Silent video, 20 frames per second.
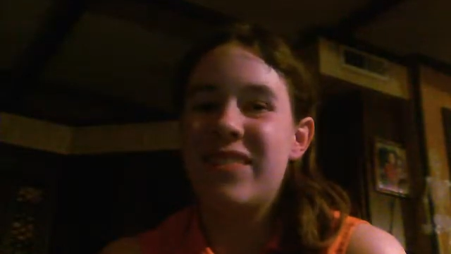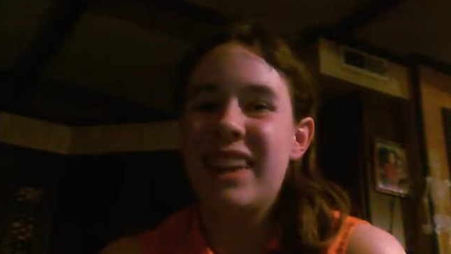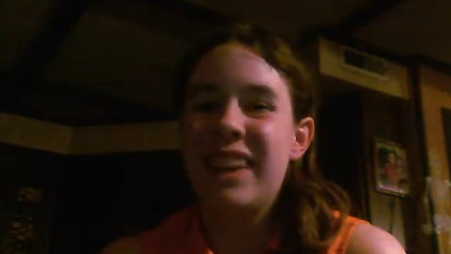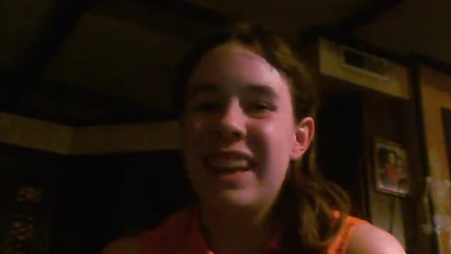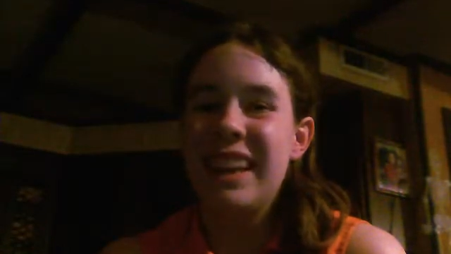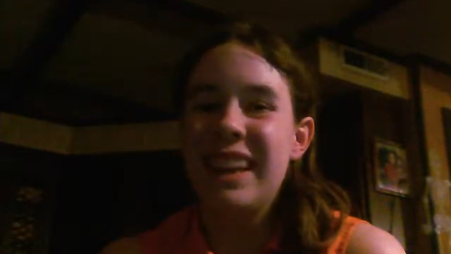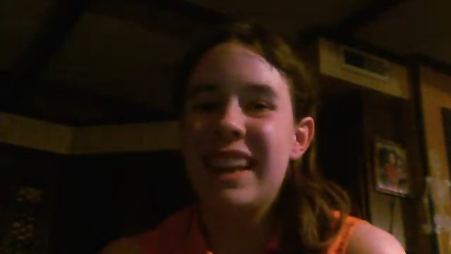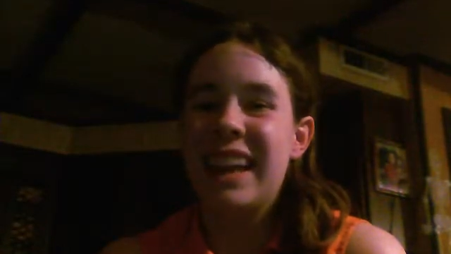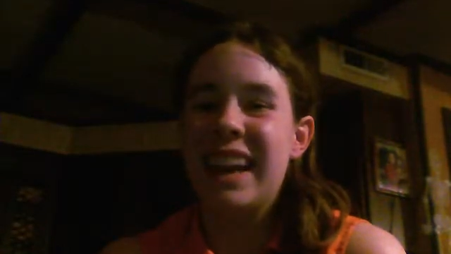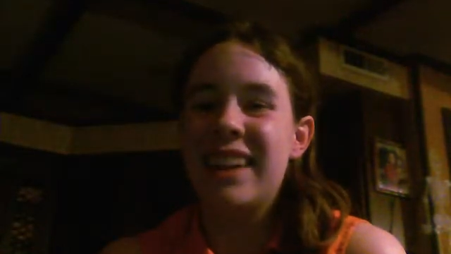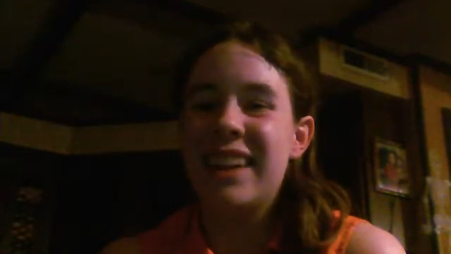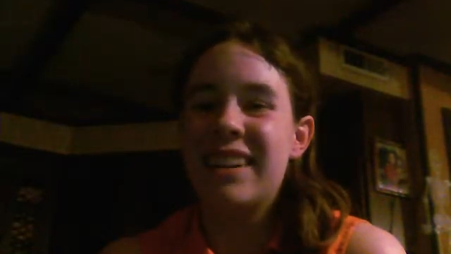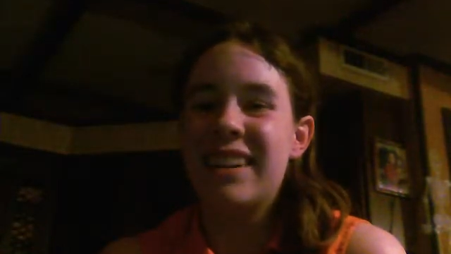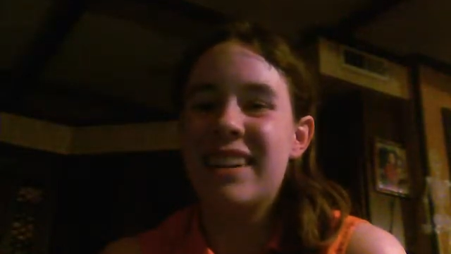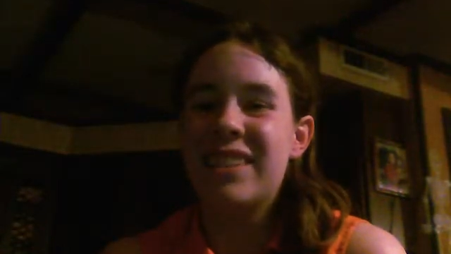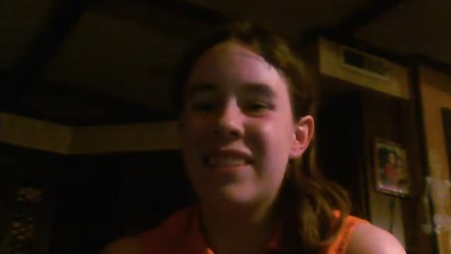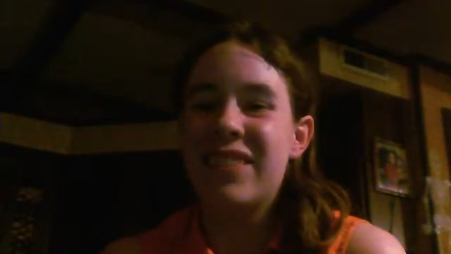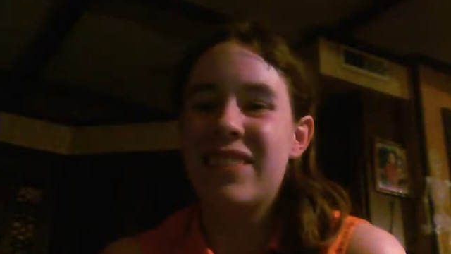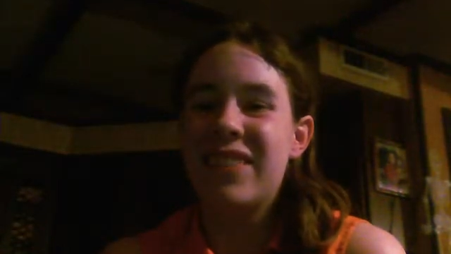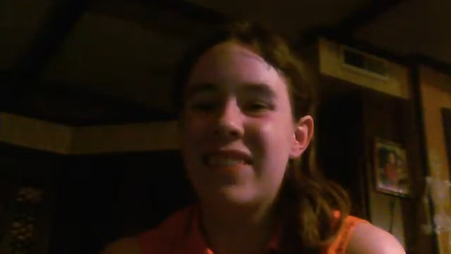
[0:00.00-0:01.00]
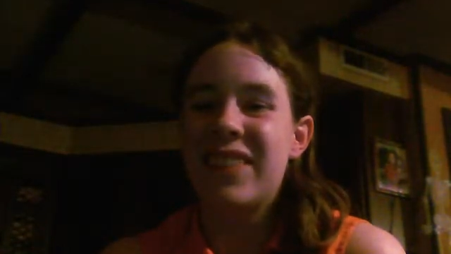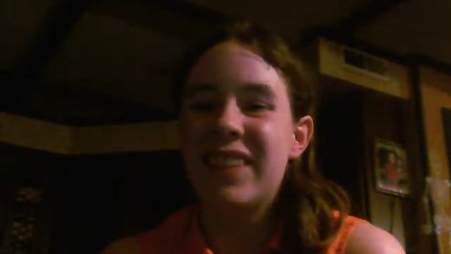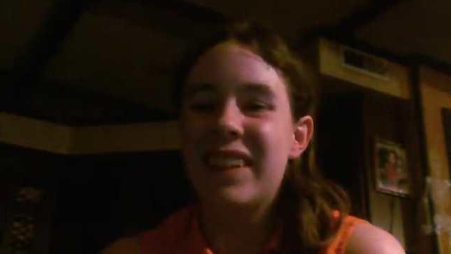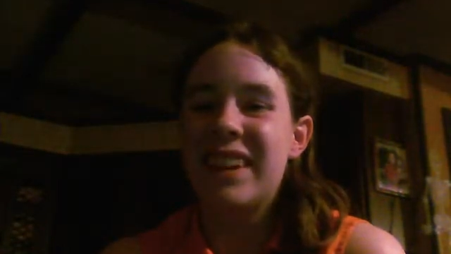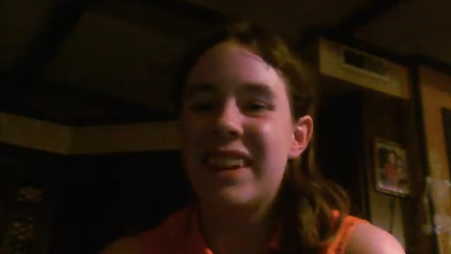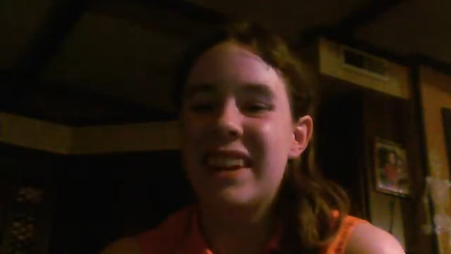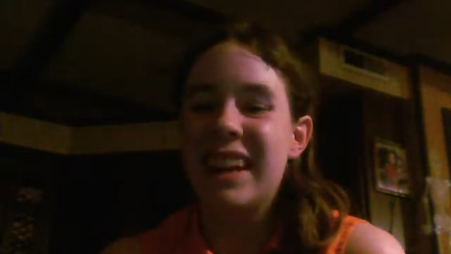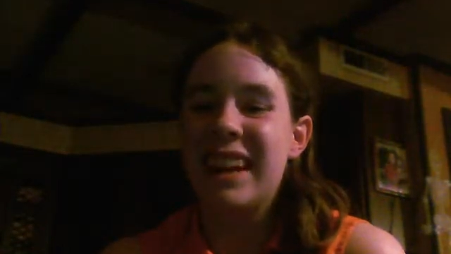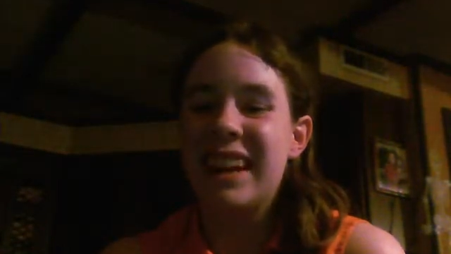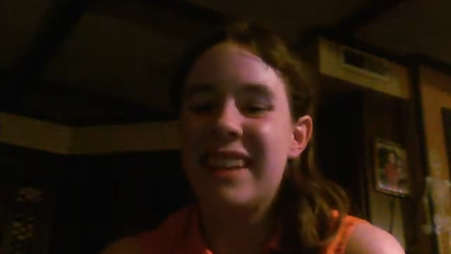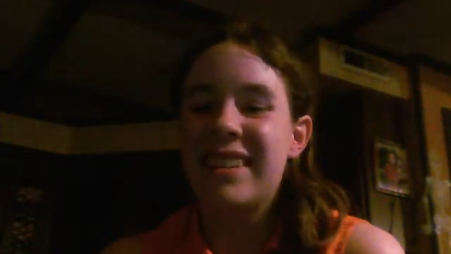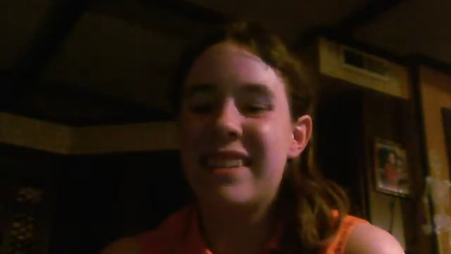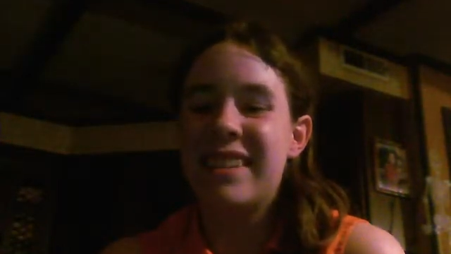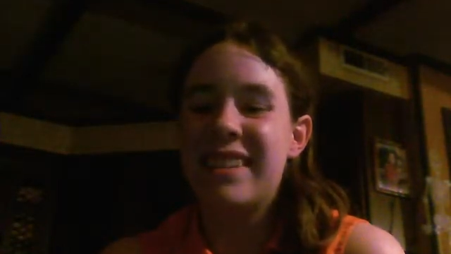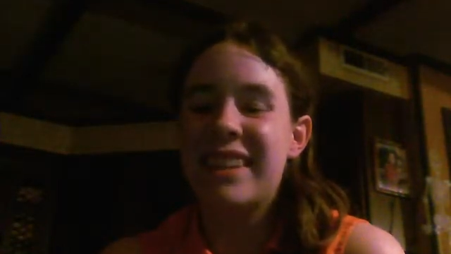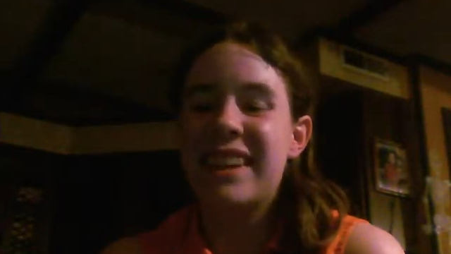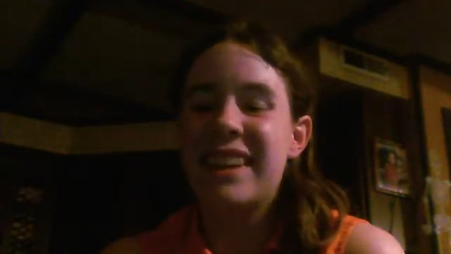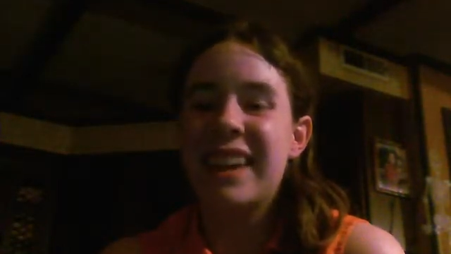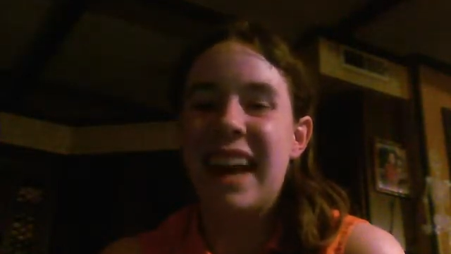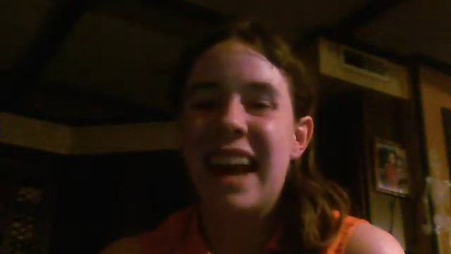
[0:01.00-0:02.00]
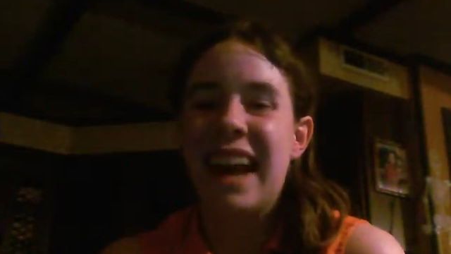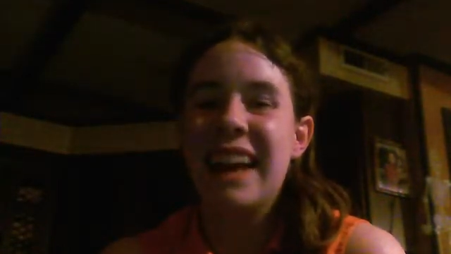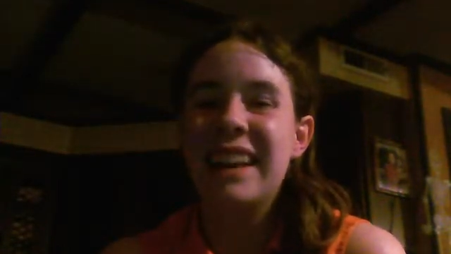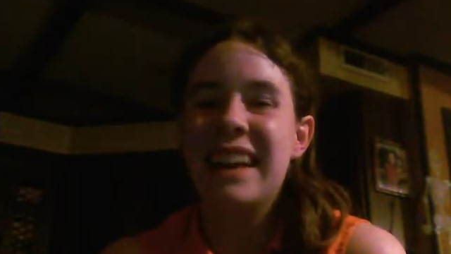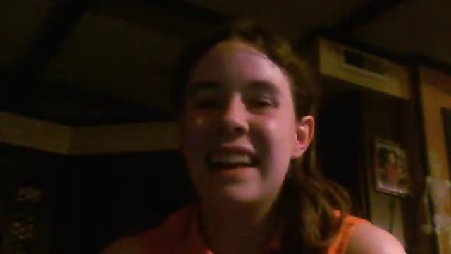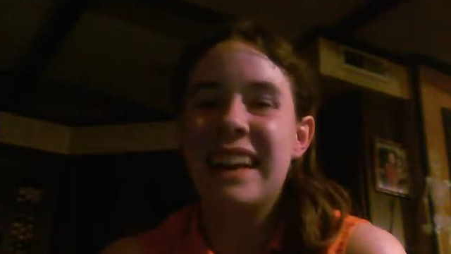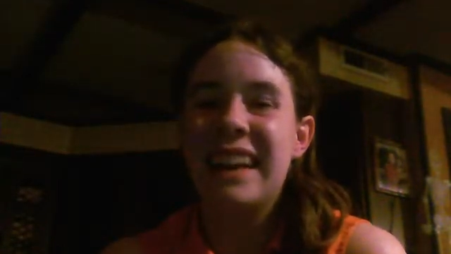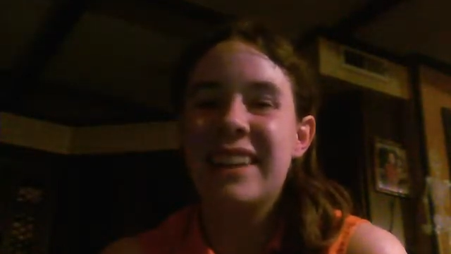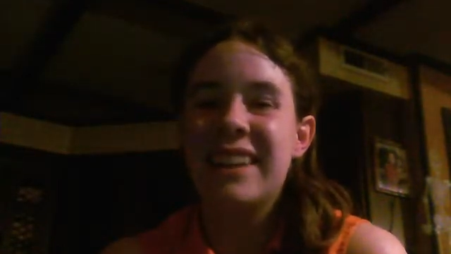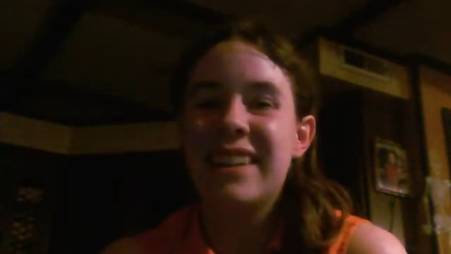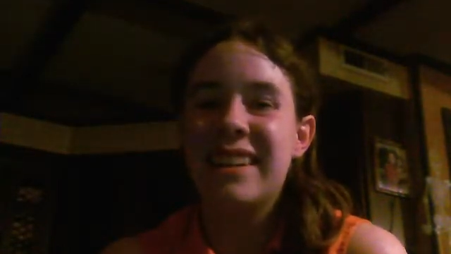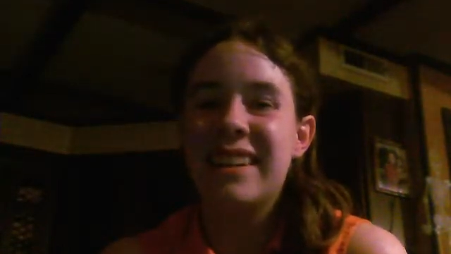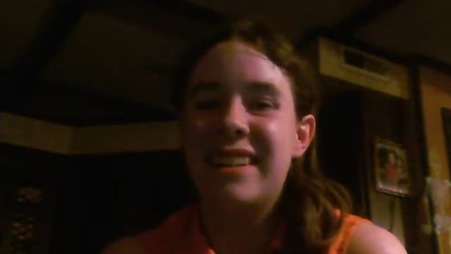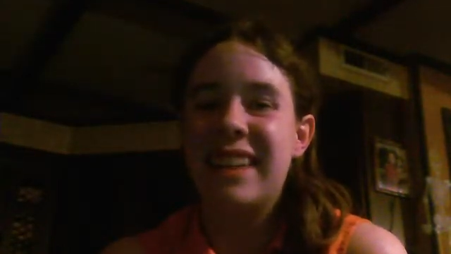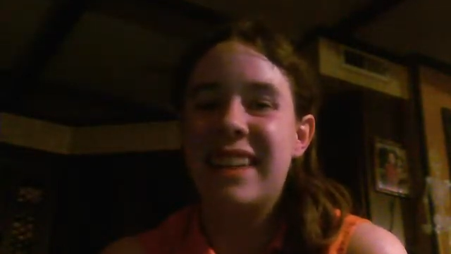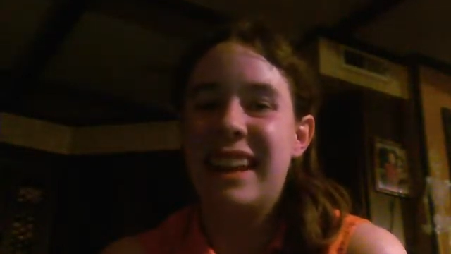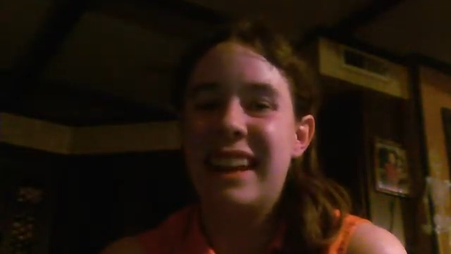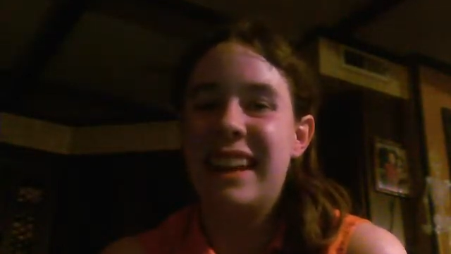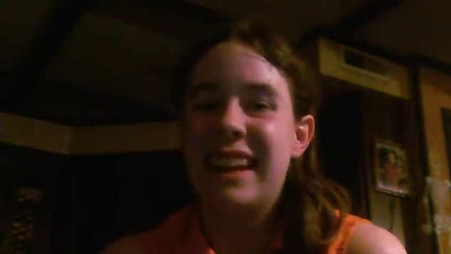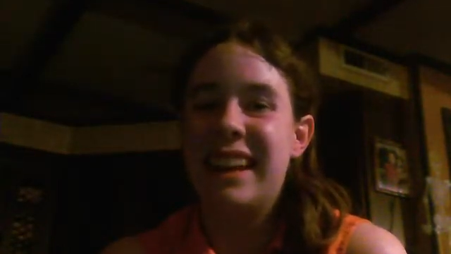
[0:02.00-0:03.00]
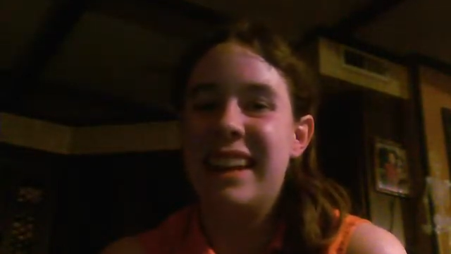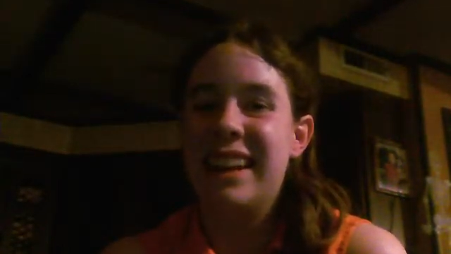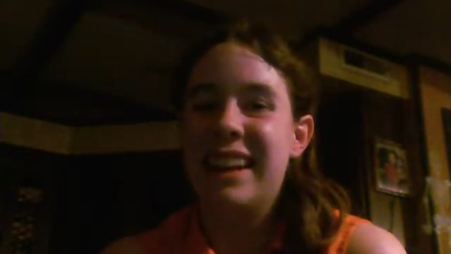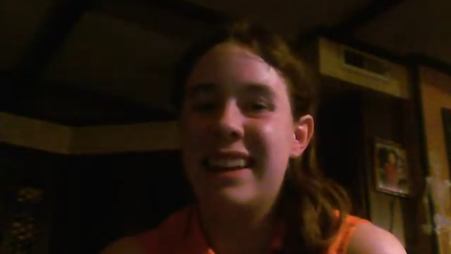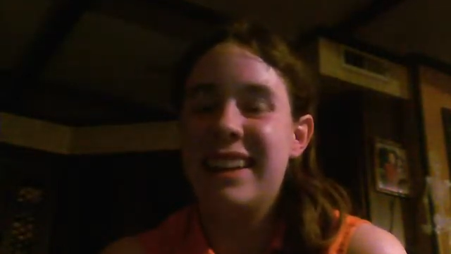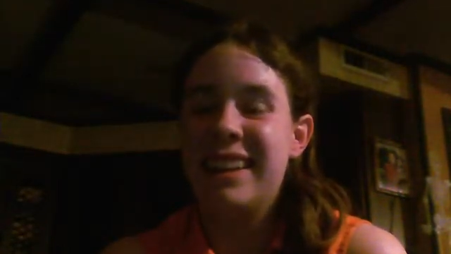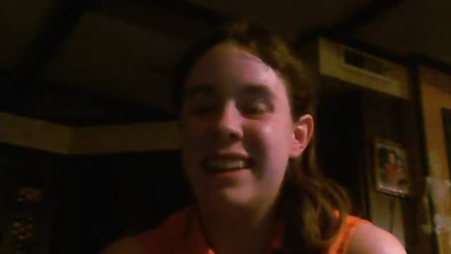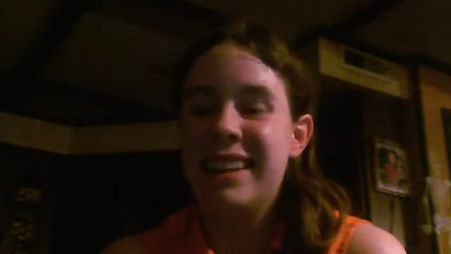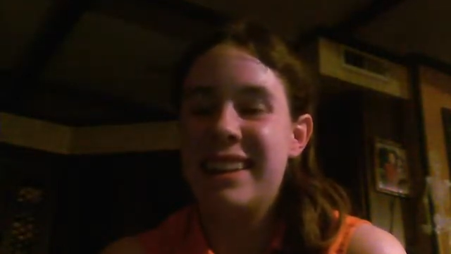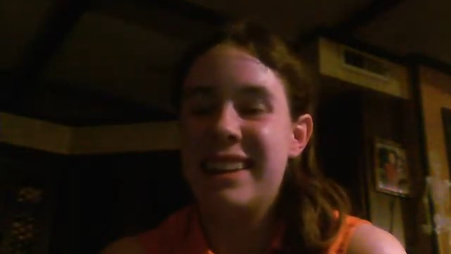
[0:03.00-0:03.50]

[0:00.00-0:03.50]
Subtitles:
in character for, it's kind of irritating.